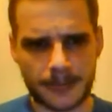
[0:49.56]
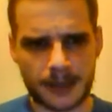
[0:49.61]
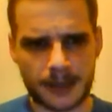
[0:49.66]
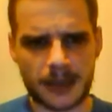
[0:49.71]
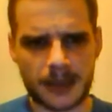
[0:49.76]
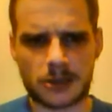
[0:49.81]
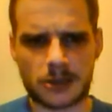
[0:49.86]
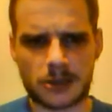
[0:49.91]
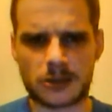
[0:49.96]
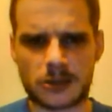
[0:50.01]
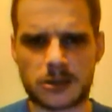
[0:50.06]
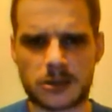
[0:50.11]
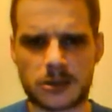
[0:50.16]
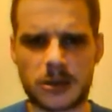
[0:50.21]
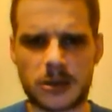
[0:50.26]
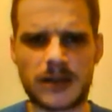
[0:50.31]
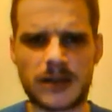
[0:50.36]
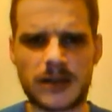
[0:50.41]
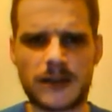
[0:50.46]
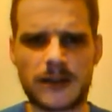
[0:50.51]
Okay, so we're at
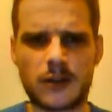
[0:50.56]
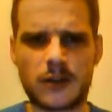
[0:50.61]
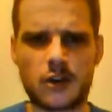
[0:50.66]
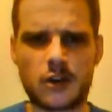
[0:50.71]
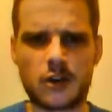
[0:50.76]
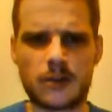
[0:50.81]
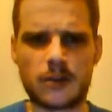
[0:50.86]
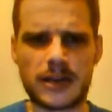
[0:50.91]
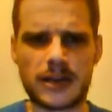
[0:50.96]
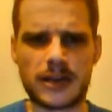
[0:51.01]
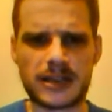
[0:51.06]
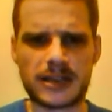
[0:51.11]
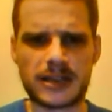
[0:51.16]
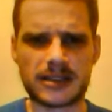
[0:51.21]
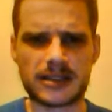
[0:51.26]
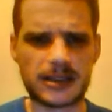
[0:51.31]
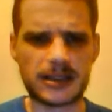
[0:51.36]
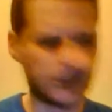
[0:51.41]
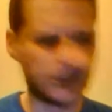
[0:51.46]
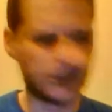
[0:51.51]
24
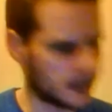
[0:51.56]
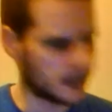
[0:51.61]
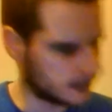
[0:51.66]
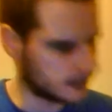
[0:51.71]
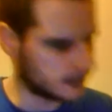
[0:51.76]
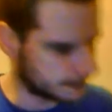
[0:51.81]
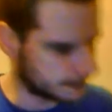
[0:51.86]
minutes nearly.